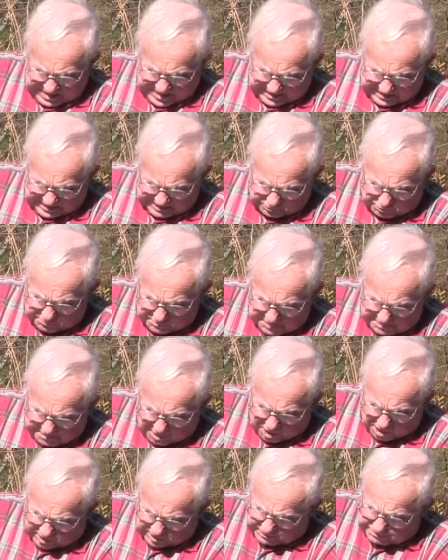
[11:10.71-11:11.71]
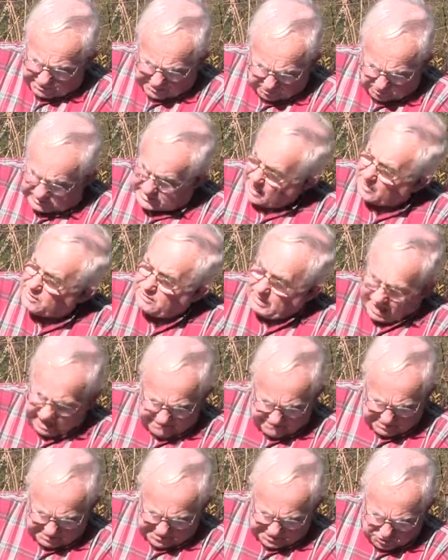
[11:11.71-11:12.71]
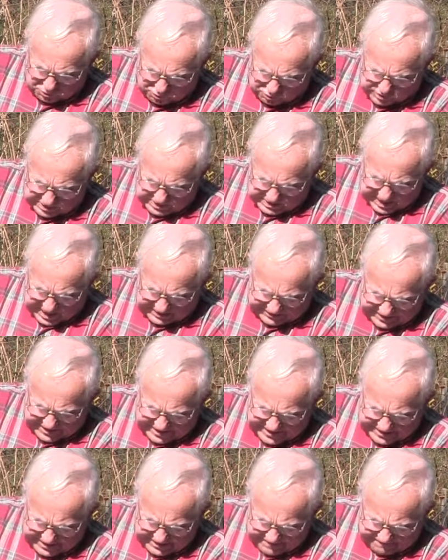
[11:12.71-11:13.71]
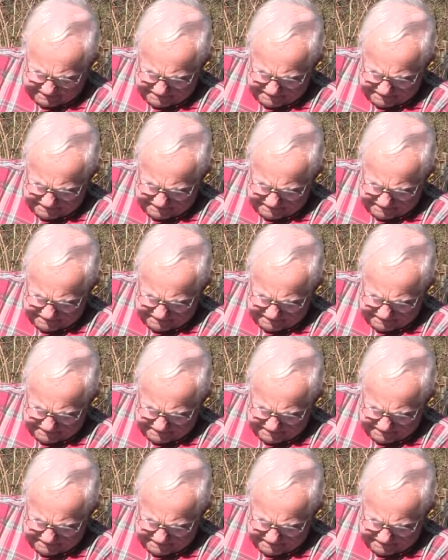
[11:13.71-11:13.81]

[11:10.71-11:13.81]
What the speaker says: ready to be marked because I have them in order right there,